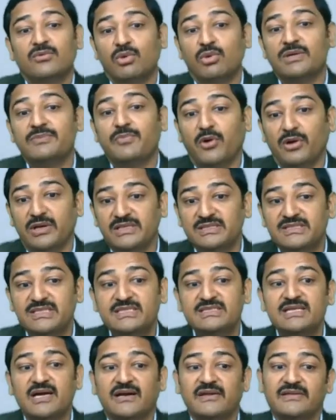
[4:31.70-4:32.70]
what
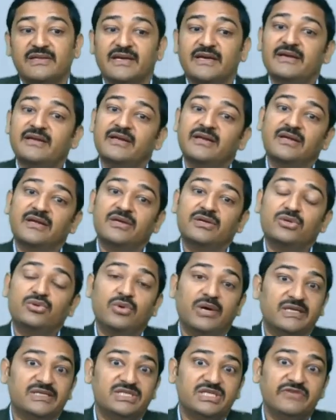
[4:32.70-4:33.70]
policies are there
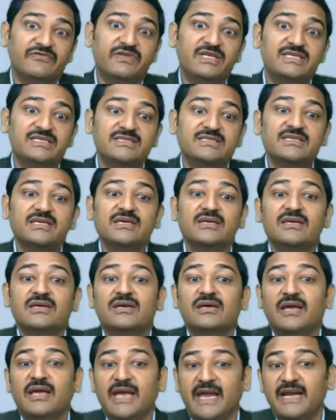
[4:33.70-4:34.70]
to achieve these
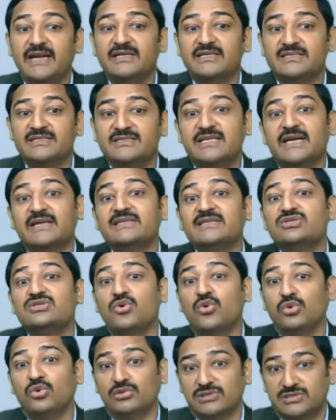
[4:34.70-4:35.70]
ends, that is
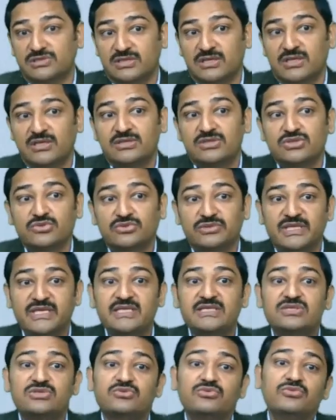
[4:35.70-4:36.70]
goals. So
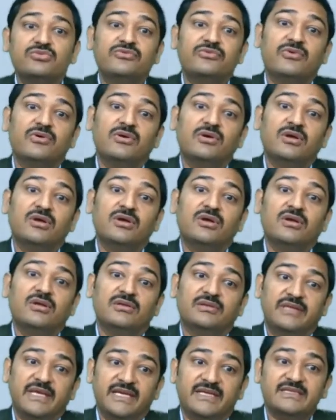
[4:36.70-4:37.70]
these two
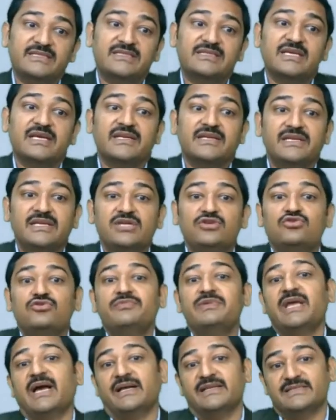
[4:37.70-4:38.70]
things need
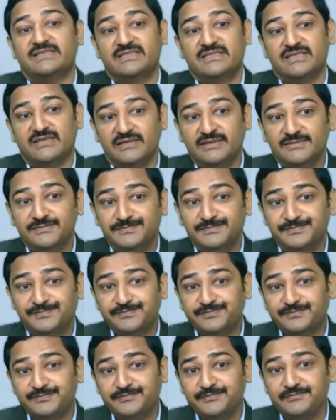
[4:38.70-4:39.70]
to be answered
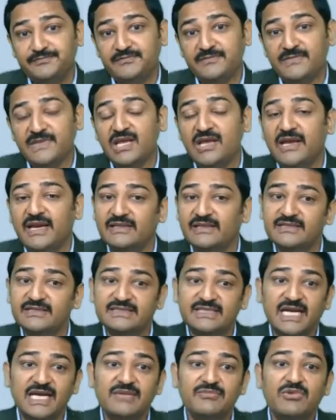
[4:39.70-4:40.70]
at the
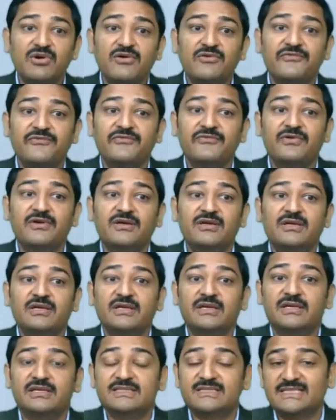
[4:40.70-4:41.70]
time of
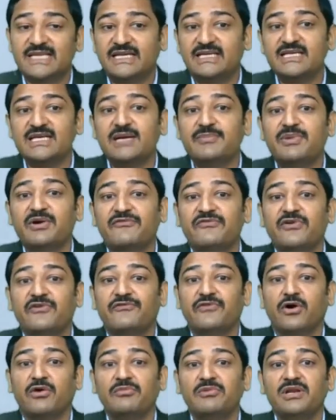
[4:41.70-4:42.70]
setting up of the
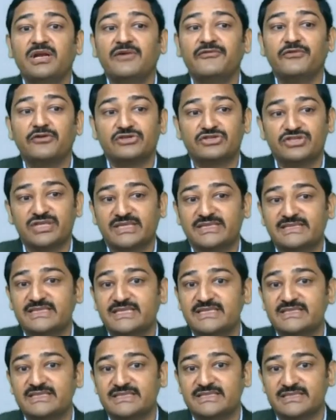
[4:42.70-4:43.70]
formula for
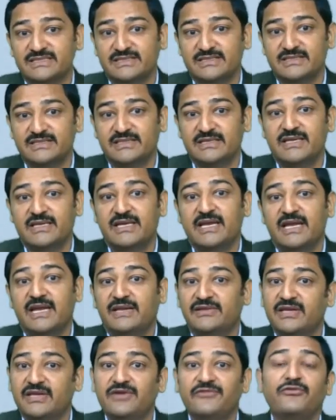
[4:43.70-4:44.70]
success,
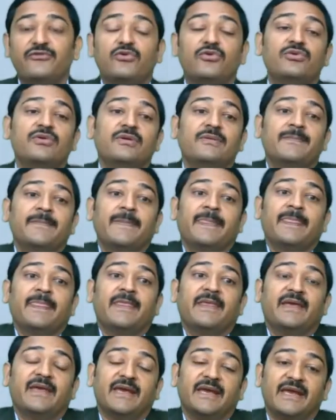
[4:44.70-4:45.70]
and therefore
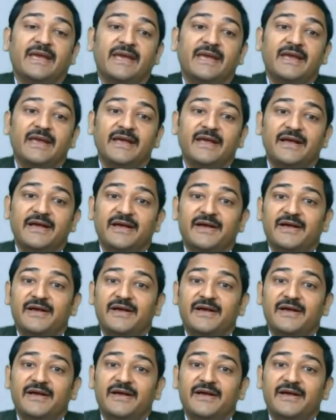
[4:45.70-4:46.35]
a